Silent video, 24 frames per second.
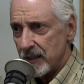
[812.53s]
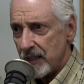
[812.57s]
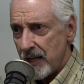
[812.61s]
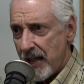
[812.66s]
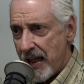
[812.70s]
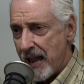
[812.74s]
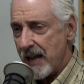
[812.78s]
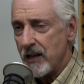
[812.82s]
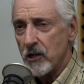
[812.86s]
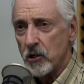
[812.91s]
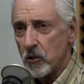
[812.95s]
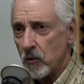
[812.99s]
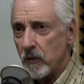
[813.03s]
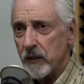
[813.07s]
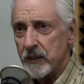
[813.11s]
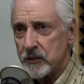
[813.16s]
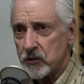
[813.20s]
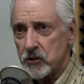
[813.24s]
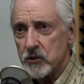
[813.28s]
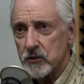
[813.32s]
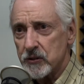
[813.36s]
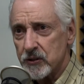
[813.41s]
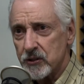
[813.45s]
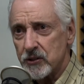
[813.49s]
anger
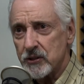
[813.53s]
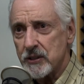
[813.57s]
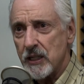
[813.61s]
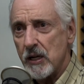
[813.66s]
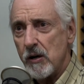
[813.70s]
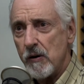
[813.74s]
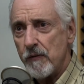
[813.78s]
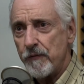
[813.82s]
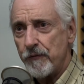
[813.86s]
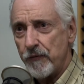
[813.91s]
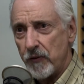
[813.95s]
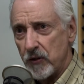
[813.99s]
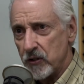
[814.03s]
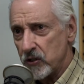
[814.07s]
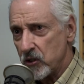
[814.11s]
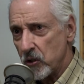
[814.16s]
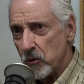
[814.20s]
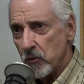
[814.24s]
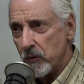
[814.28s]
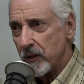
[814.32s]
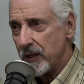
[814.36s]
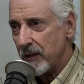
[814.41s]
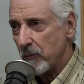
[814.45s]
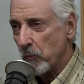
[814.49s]
at yourself for
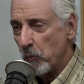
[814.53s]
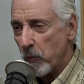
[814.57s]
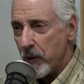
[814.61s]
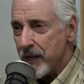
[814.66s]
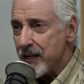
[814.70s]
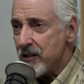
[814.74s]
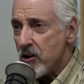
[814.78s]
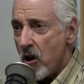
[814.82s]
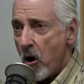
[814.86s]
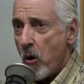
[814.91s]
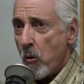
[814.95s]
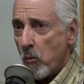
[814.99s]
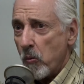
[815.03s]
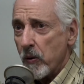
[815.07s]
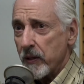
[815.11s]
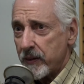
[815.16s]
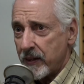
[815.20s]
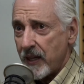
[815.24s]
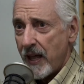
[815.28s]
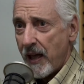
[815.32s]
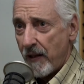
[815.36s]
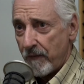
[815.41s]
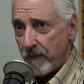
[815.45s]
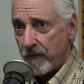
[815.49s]
doing it. We know what
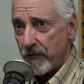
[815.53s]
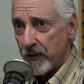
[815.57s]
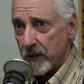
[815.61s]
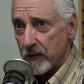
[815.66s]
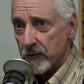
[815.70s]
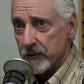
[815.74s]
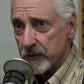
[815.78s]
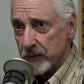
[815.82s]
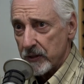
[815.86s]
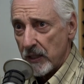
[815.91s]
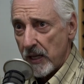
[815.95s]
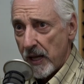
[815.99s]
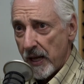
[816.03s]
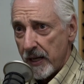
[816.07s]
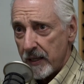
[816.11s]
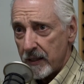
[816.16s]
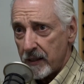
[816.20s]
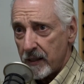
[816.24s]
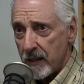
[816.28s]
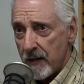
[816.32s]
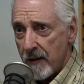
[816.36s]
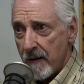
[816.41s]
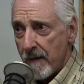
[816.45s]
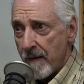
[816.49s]
that feels
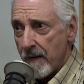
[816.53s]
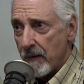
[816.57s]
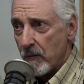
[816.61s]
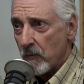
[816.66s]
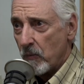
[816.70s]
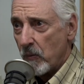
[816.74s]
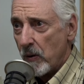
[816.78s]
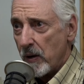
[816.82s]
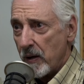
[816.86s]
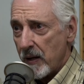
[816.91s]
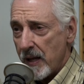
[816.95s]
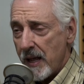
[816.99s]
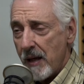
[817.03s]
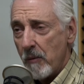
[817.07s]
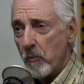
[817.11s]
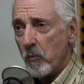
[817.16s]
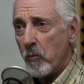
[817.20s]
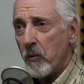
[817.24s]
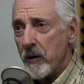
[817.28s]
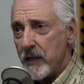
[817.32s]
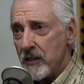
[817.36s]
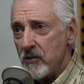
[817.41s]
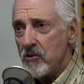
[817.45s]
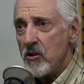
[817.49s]
like. Mm-hmm. Well,
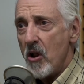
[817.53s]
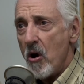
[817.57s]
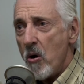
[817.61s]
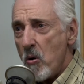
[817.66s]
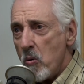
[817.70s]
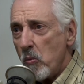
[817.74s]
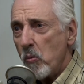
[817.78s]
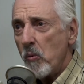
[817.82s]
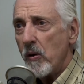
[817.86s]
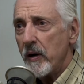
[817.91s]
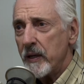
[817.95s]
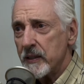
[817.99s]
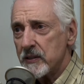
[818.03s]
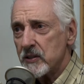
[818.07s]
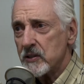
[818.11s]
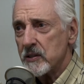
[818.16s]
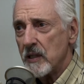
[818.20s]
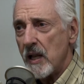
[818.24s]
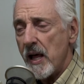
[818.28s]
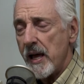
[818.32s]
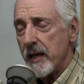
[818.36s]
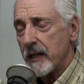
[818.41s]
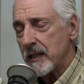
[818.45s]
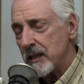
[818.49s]
and we know what it's
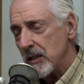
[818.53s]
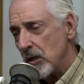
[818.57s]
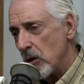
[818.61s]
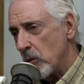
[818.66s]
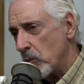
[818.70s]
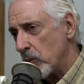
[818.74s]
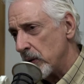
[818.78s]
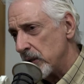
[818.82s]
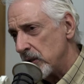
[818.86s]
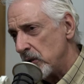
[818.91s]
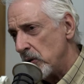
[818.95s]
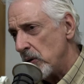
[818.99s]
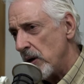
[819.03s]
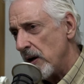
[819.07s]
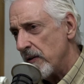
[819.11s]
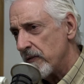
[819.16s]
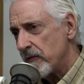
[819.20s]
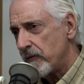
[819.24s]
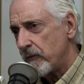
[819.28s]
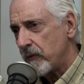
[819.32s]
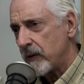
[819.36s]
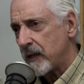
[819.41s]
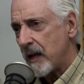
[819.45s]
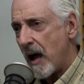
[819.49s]
like. You know, when you
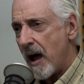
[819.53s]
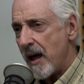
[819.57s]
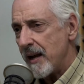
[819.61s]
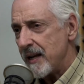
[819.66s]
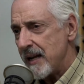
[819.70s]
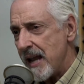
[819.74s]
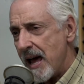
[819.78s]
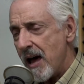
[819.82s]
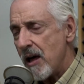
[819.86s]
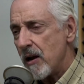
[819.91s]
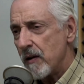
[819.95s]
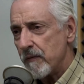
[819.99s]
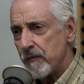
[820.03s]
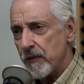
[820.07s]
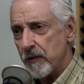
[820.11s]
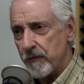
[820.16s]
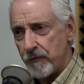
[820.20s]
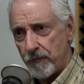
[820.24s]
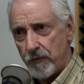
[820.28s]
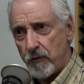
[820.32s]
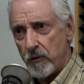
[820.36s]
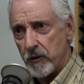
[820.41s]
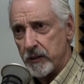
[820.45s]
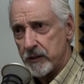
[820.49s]
have gotten out of it
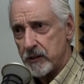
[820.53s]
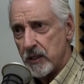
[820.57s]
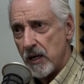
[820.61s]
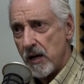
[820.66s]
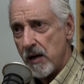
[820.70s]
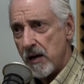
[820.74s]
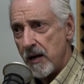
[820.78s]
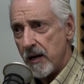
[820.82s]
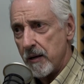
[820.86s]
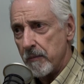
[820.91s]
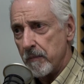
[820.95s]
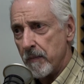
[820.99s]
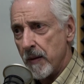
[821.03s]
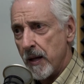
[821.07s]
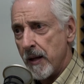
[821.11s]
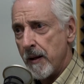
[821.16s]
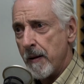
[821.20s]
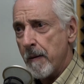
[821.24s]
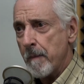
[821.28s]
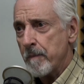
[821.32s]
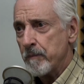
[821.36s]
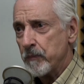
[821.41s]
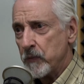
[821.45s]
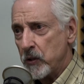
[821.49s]
for a time,
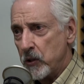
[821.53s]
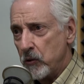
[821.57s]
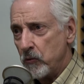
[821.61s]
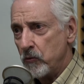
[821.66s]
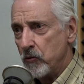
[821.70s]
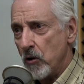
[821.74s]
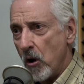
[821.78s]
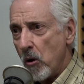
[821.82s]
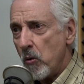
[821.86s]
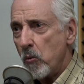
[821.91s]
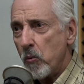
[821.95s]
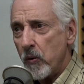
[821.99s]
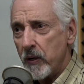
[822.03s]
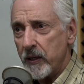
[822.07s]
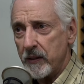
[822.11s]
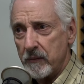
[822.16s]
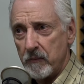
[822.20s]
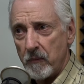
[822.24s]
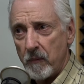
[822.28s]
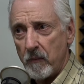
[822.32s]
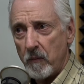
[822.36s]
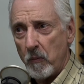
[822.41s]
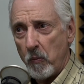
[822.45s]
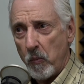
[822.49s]
you know
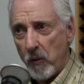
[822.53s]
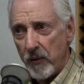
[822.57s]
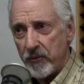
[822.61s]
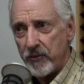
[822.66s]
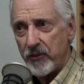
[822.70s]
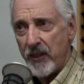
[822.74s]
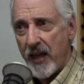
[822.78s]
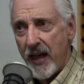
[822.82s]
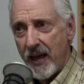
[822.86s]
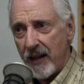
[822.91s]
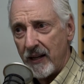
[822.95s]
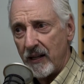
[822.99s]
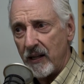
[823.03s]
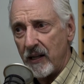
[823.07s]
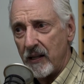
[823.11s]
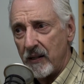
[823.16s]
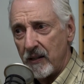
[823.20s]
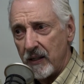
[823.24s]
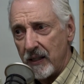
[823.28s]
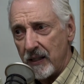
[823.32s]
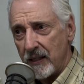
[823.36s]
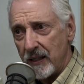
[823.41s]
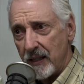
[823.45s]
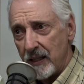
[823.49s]
what what that
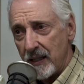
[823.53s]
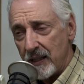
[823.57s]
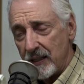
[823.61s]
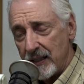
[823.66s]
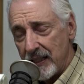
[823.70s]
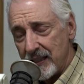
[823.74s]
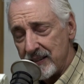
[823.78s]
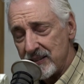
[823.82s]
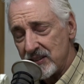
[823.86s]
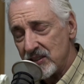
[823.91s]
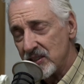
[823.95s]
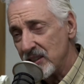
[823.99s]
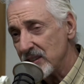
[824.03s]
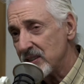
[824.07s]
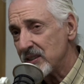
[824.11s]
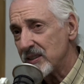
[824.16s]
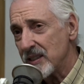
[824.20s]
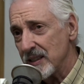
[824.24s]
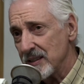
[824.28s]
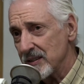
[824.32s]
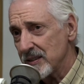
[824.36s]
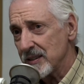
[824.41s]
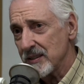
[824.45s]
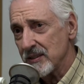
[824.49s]

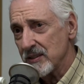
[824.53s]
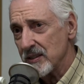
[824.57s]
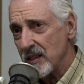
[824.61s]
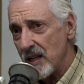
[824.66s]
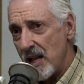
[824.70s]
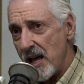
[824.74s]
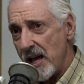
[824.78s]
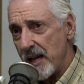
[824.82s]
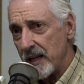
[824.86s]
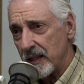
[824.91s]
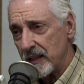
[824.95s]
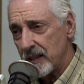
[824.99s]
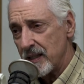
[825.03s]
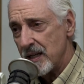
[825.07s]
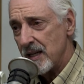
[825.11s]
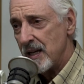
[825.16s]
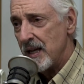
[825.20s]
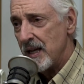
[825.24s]
existence is like. Mm-hmm.